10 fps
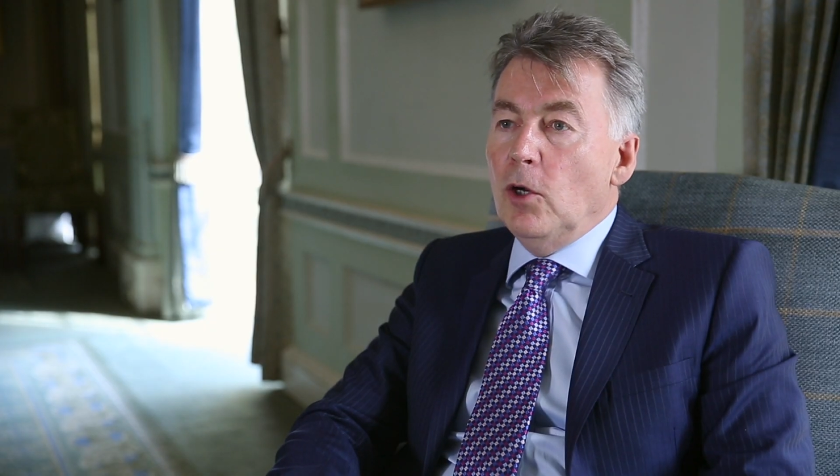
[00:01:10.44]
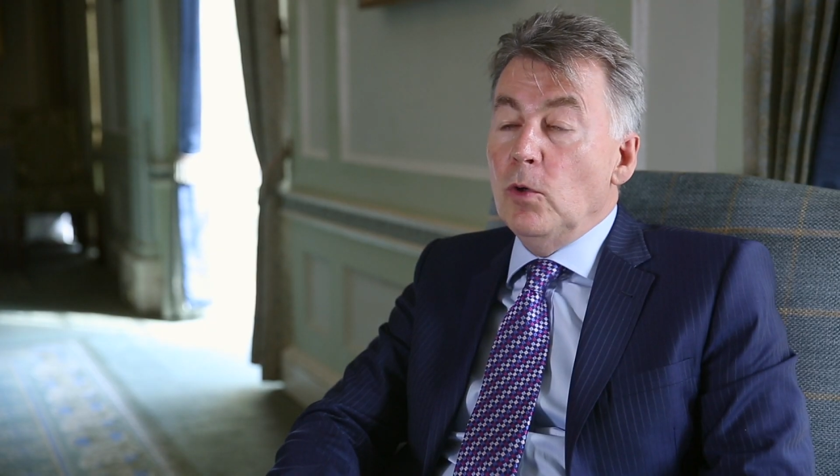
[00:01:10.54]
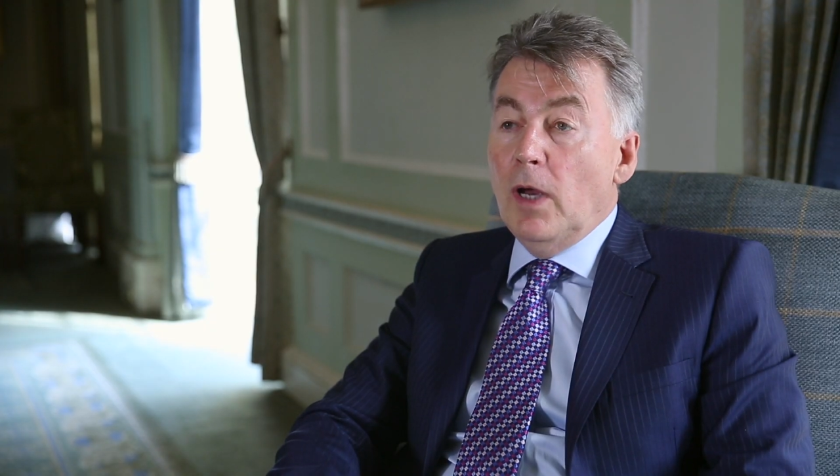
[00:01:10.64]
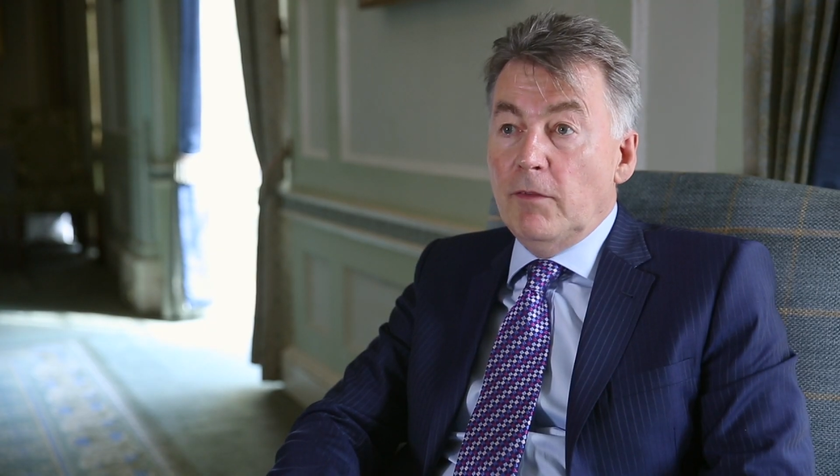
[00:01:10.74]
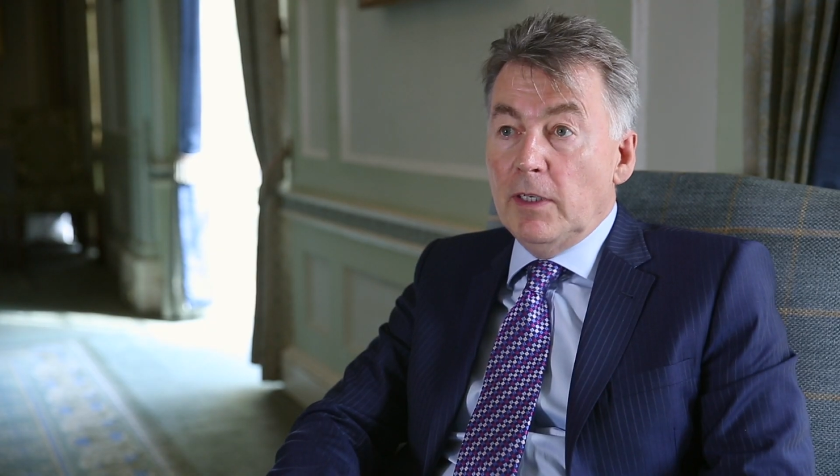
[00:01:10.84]

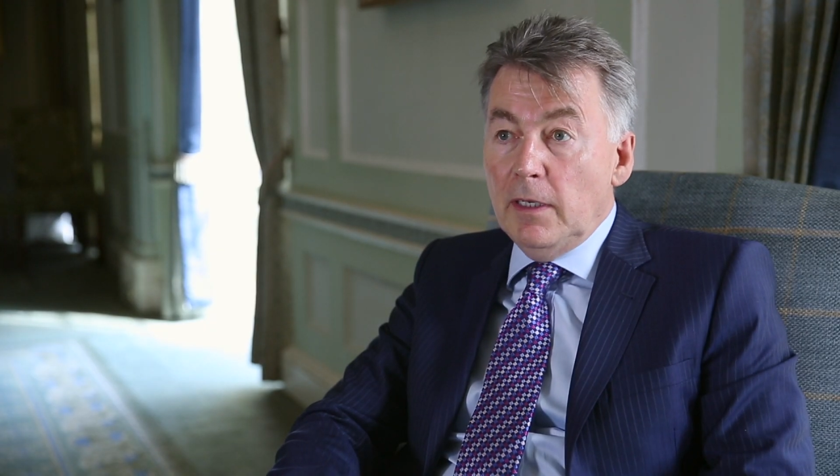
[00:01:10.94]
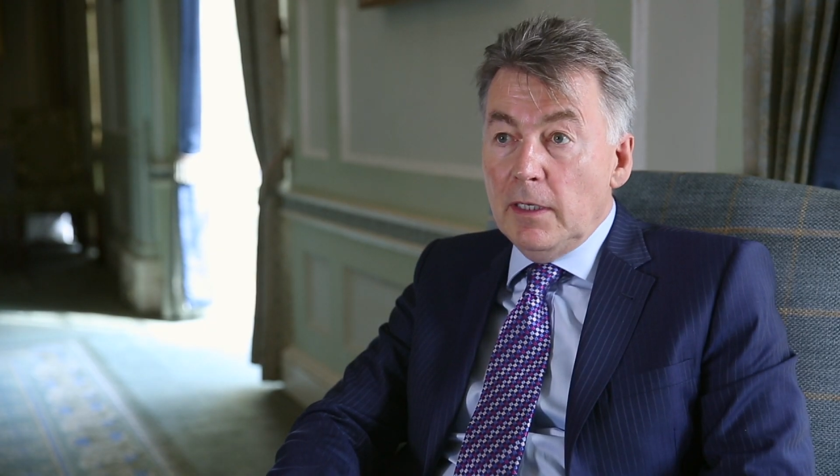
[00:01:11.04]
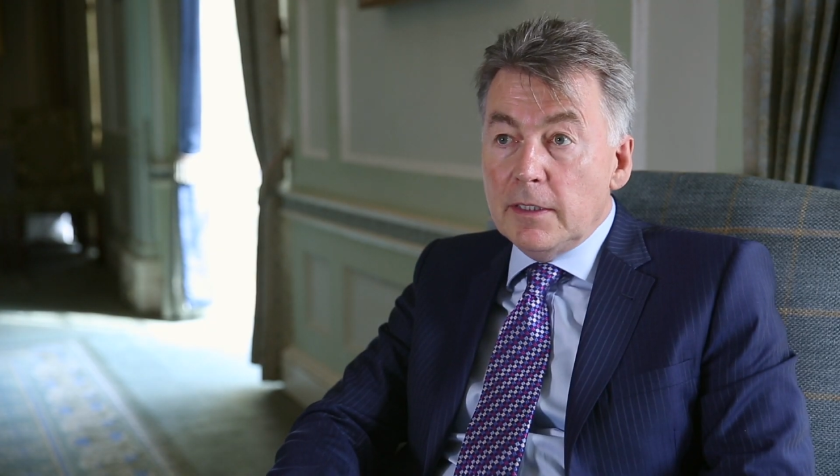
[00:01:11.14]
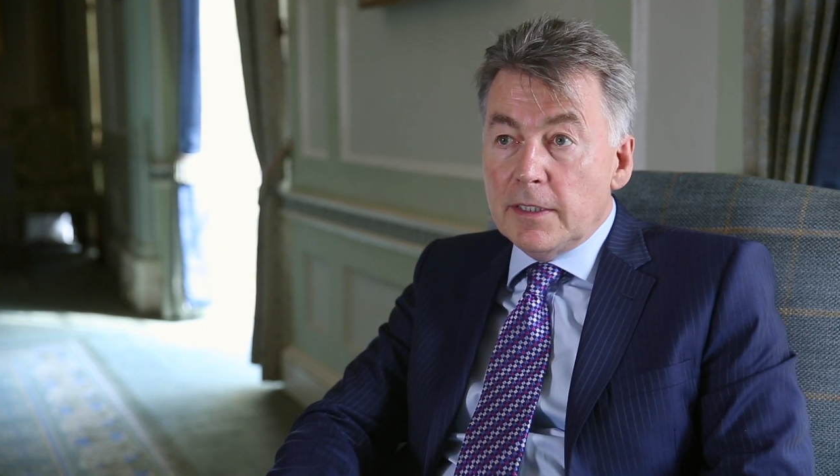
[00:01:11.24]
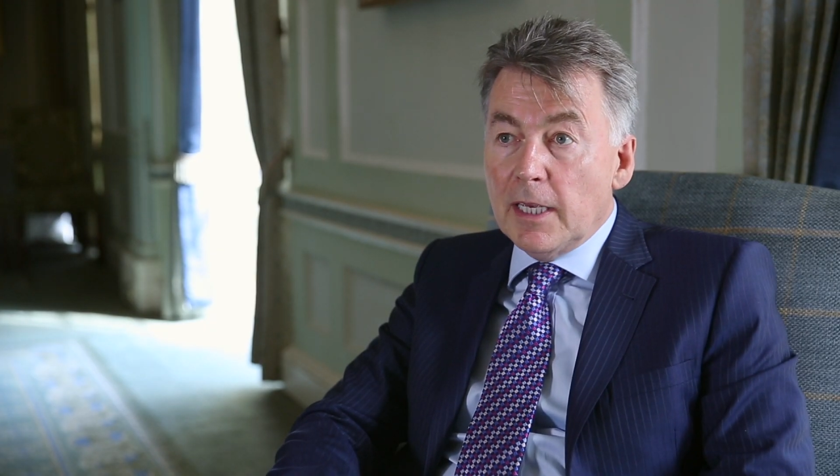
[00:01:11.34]
who have a
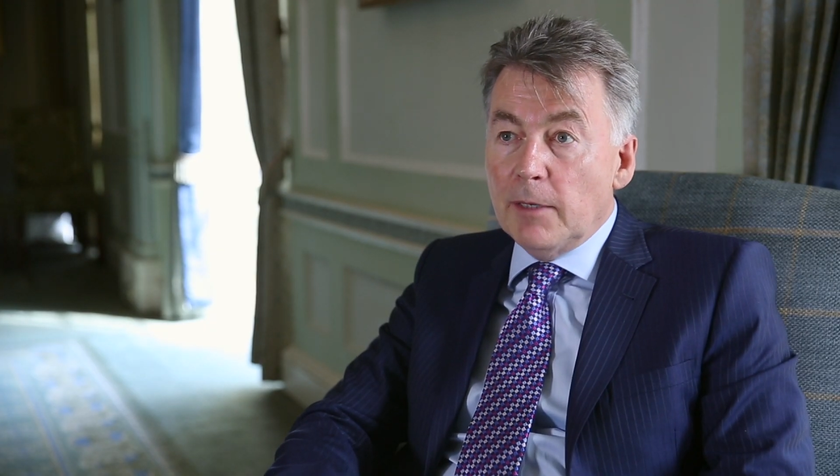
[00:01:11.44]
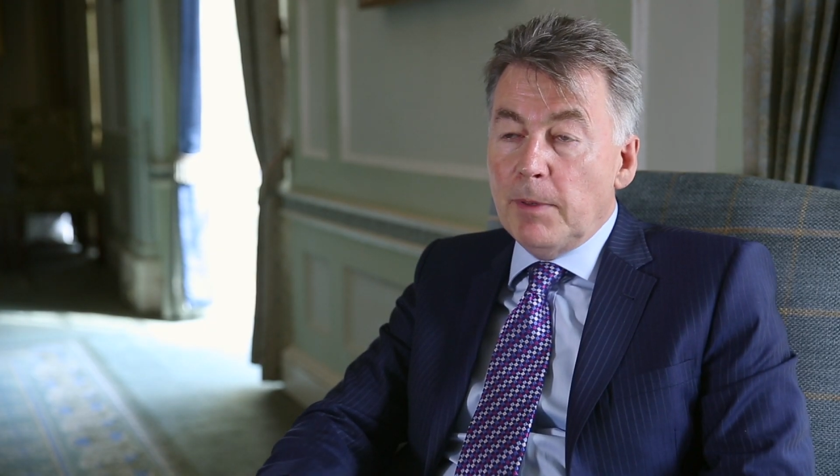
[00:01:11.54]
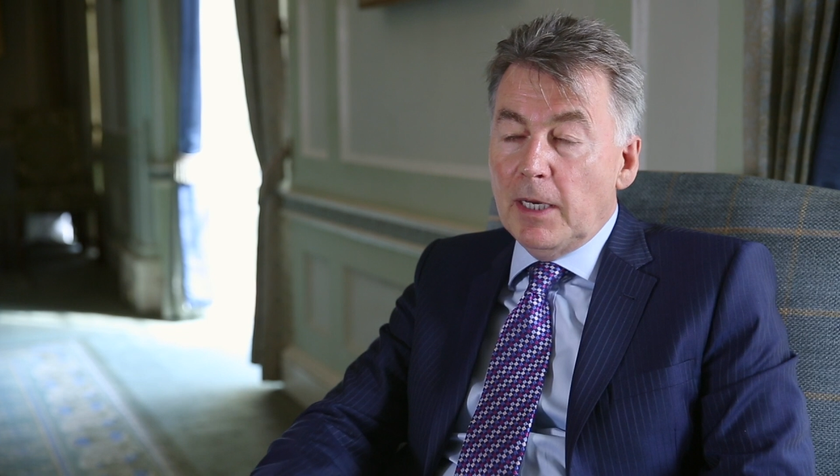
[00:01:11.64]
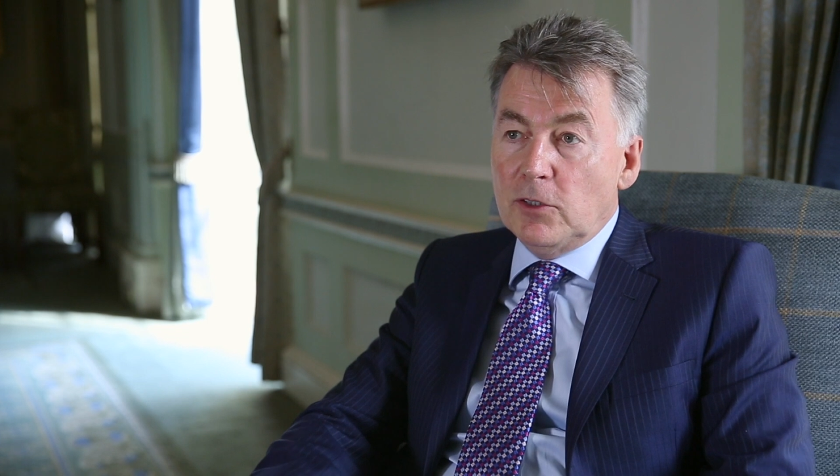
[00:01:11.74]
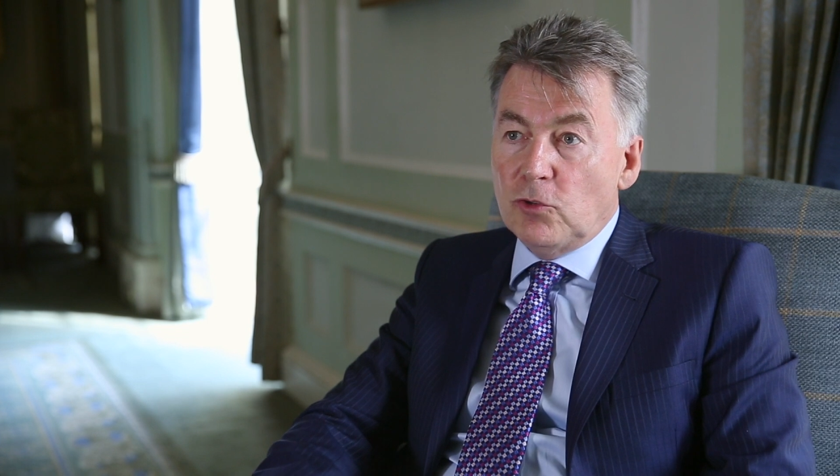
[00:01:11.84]
need to
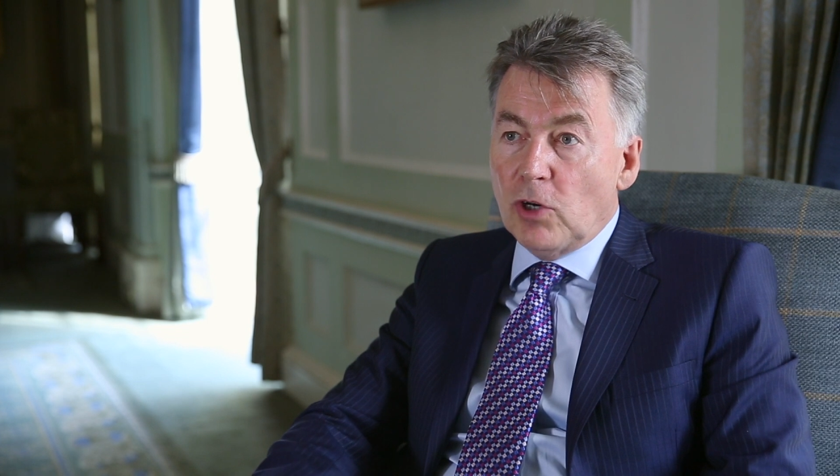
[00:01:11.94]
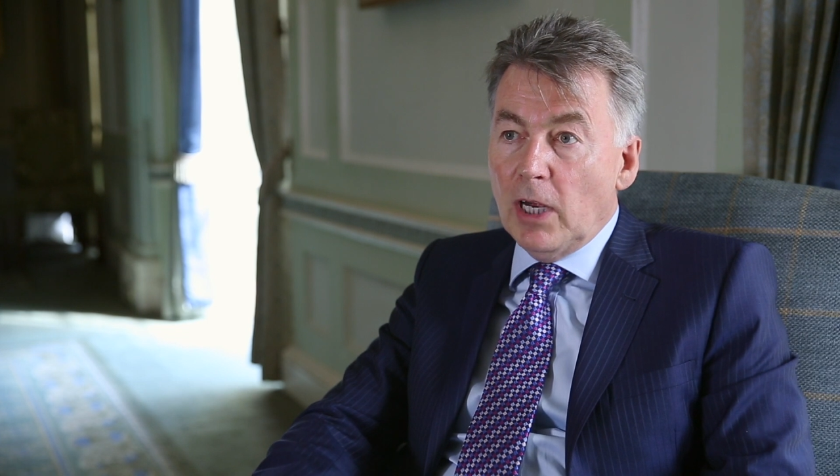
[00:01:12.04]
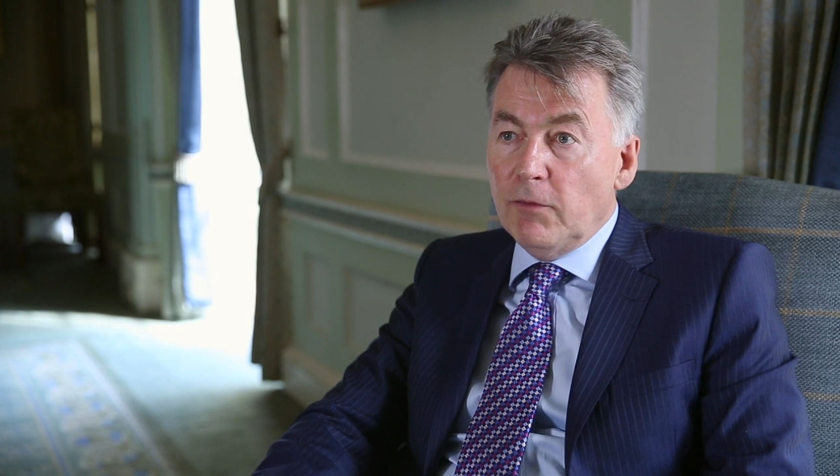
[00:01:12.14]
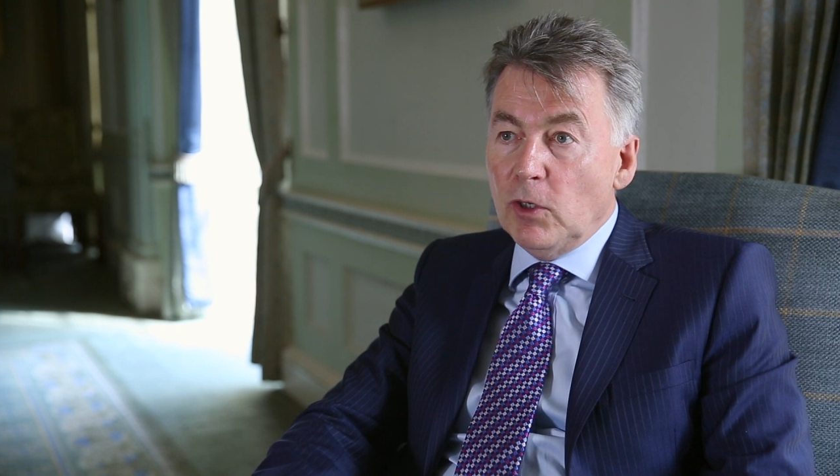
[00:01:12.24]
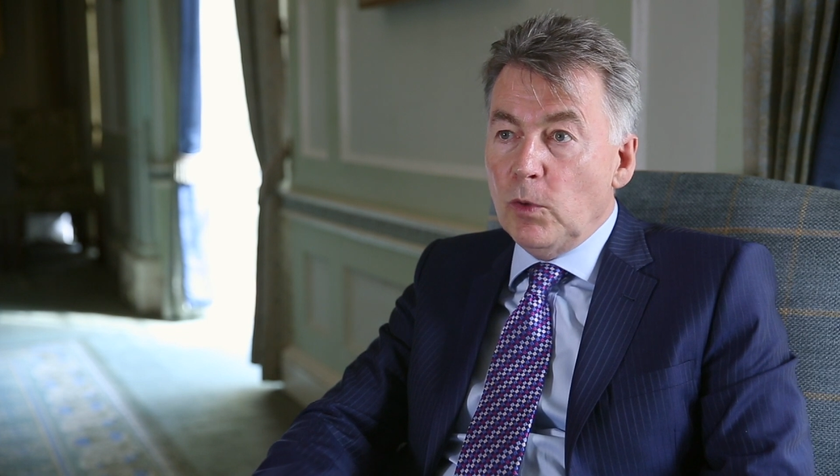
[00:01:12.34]
get back to
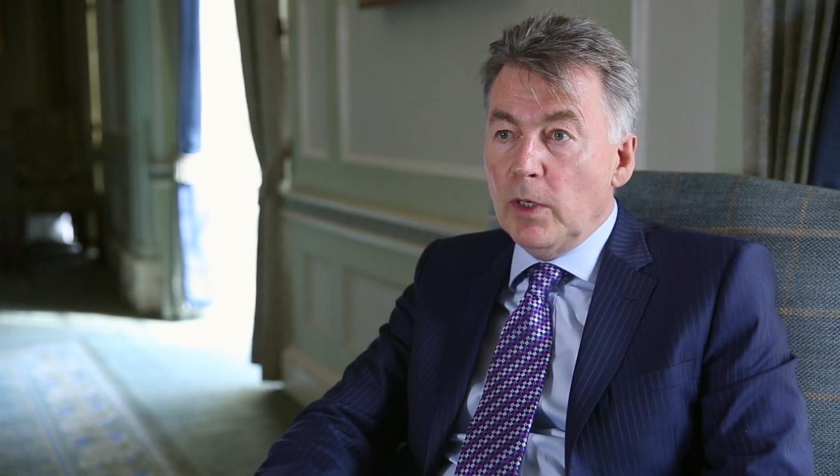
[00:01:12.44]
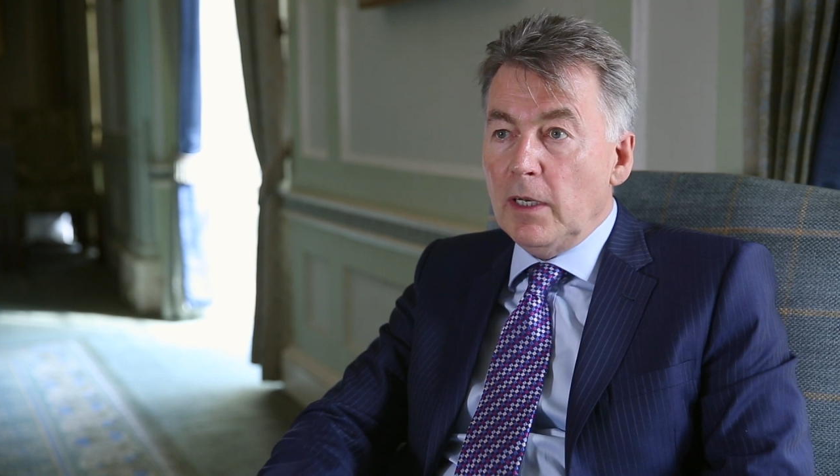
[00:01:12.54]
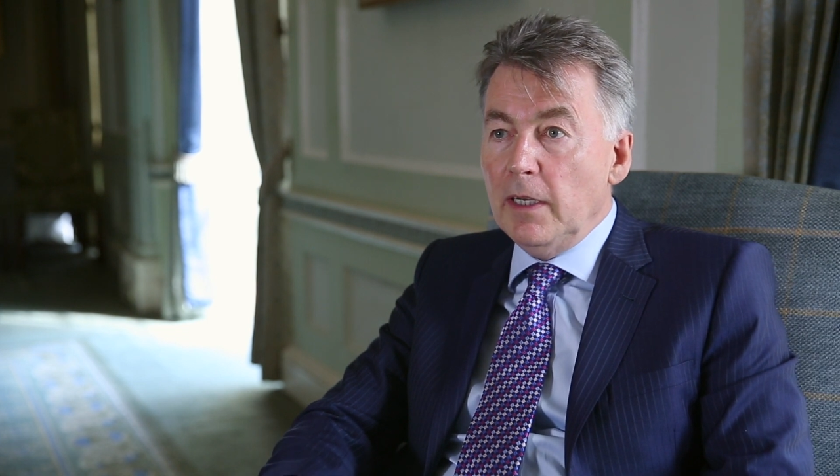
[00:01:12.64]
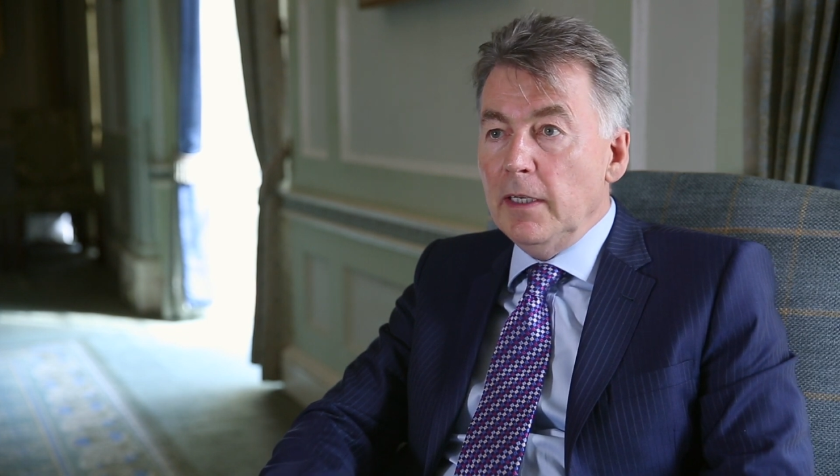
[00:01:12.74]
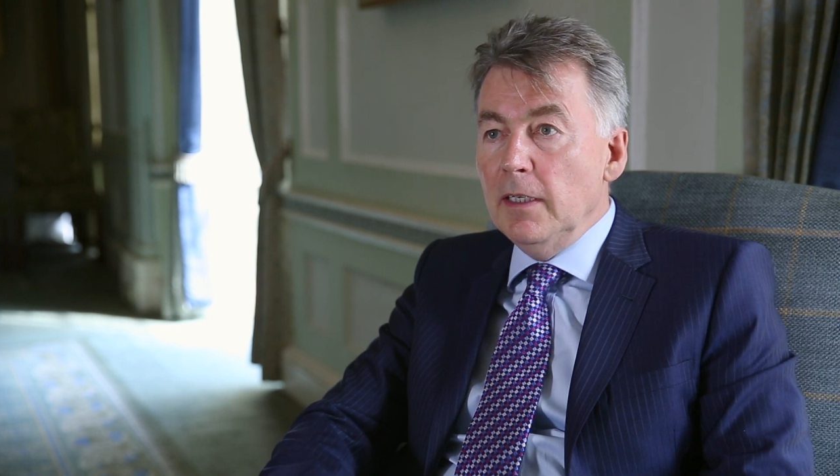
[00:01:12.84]
driving
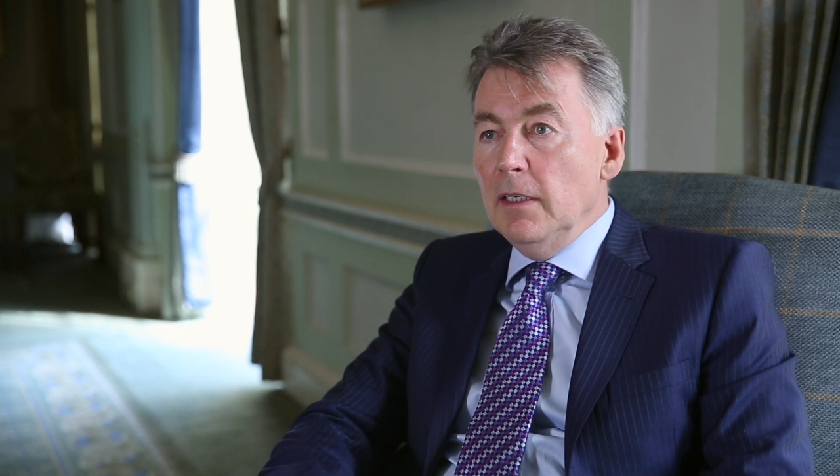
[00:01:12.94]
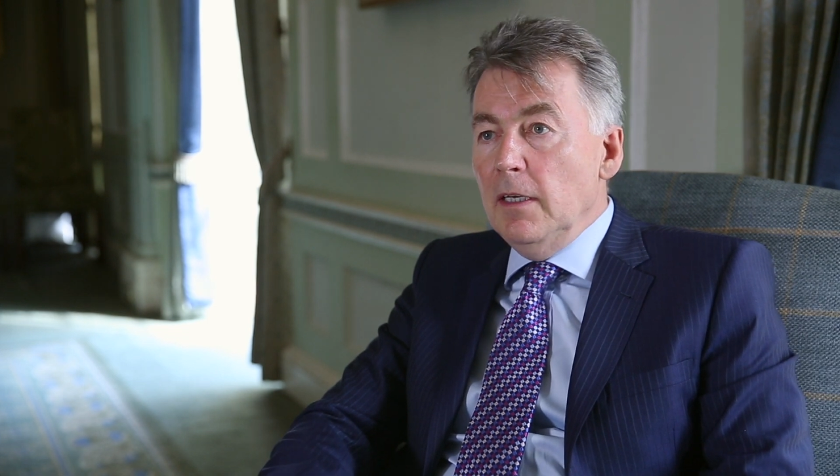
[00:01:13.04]
quickly.